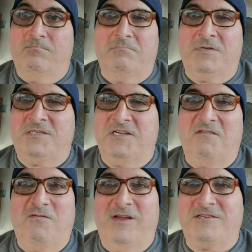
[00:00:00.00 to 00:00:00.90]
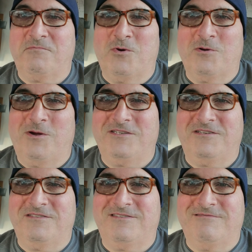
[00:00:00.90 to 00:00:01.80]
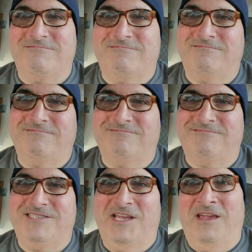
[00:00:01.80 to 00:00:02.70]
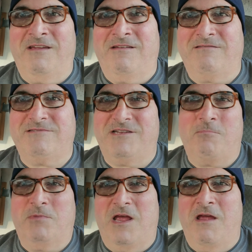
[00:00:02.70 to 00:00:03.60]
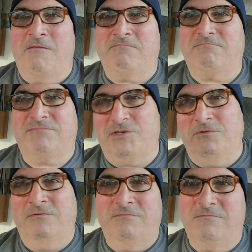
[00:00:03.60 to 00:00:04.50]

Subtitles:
Let's see if we get some more questions. See ya sometime soon.